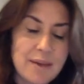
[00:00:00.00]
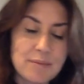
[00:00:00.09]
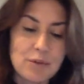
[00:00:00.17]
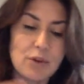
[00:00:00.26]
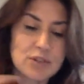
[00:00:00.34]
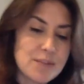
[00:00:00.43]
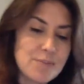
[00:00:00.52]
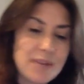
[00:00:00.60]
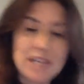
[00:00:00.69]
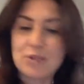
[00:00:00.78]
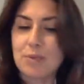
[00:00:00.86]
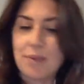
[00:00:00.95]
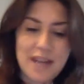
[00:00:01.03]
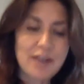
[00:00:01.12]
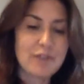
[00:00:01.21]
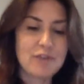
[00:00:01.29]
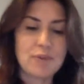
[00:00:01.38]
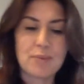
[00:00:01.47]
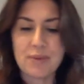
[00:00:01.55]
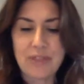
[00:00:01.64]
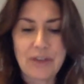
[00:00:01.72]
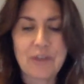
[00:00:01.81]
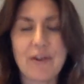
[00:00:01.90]
got to the beach. We played our football
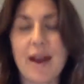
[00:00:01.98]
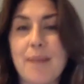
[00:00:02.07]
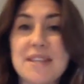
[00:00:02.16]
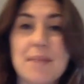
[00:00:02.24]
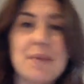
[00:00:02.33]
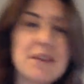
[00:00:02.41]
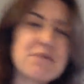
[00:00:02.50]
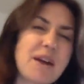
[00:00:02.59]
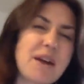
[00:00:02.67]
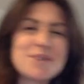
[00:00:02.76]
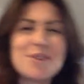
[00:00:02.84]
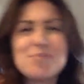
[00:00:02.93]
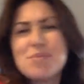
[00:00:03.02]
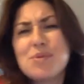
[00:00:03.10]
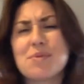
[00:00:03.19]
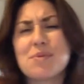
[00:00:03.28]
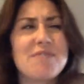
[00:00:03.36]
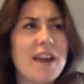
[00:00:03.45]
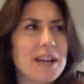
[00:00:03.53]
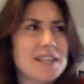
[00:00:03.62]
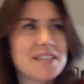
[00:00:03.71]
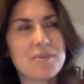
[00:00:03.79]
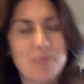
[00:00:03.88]
with the crabs, then we grabbed our board, we ran
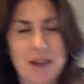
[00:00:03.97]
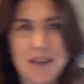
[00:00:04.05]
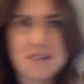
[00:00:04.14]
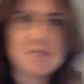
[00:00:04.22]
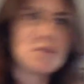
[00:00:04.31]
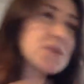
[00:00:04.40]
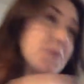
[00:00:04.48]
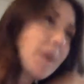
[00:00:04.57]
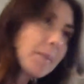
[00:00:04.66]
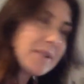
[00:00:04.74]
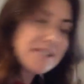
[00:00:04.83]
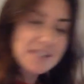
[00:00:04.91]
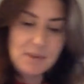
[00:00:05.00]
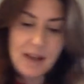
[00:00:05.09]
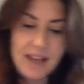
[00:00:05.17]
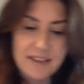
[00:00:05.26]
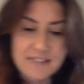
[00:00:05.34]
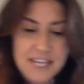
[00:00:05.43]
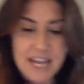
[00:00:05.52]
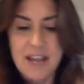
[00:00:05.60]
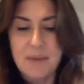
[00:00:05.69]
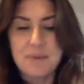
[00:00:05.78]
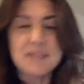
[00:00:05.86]
into the waves, we swam into the waves,
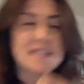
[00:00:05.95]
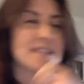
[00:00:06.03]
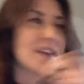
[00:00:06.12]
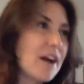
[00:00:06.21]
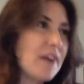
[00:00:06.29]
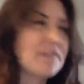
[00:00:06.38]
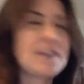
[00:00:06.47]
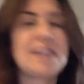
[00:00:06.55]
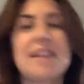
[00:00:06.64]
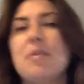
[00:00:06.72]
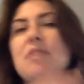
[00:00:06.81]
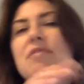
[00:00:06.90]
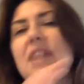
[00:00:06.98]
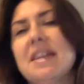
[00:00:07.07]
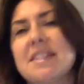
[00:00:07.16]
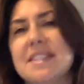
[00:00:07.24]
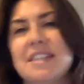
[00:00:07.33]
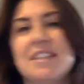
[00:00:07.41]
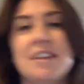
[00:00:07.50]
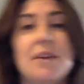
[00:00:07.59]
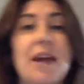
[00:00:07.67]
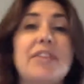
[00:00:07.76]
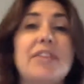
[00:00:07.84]
we surfed, and then we rested. You
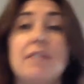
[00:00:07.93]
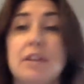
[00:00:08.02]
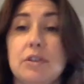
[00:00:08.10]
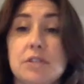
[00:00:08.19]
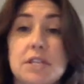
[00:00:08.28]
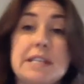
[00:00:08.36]
know, it had that real